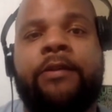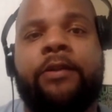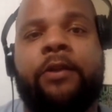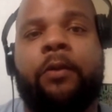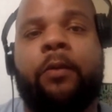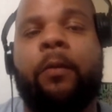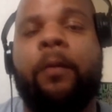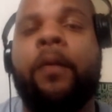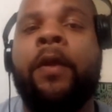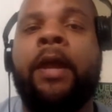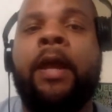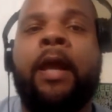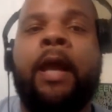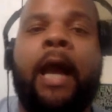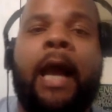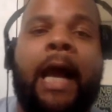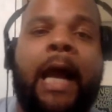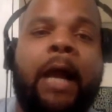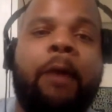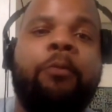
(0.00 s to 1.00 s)
So
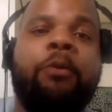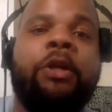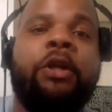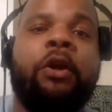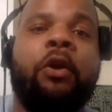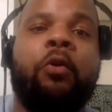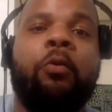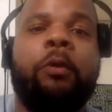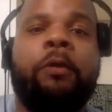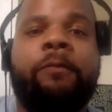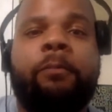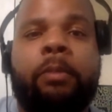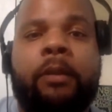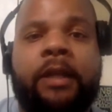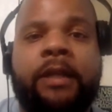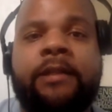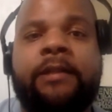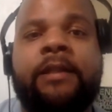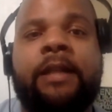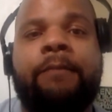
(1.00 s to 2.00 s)
I would go with
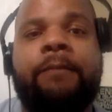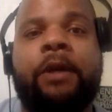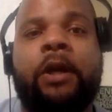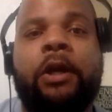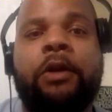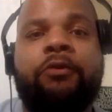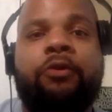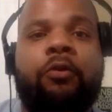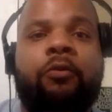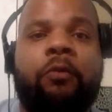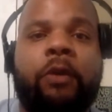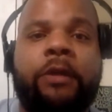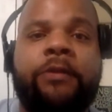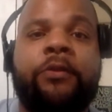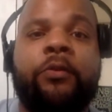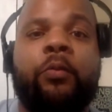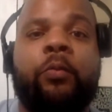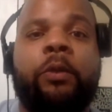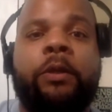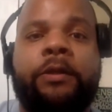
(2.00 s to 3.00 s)
plus 700
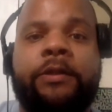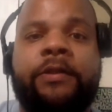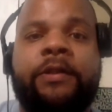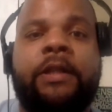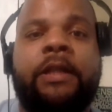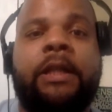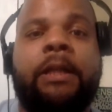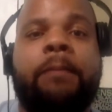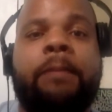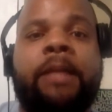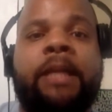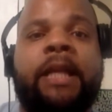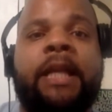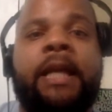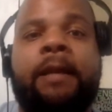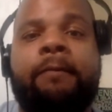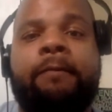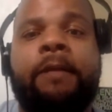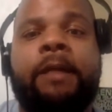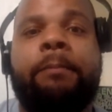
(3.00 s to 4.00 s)
Russell Wilson to be the
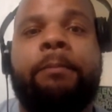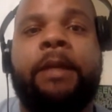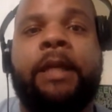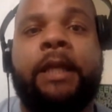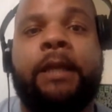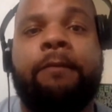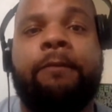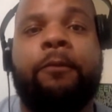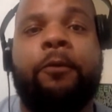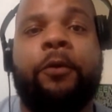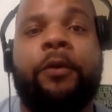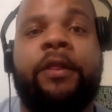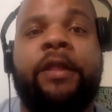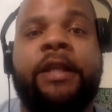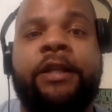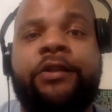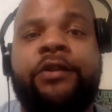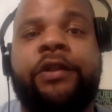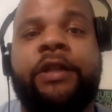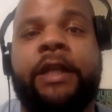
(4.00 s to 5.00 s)
MVP for
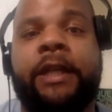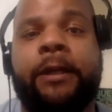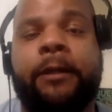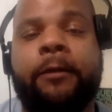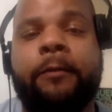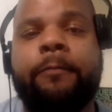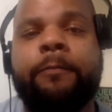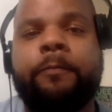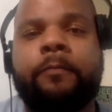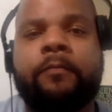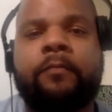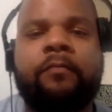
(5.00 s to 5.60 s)
this year.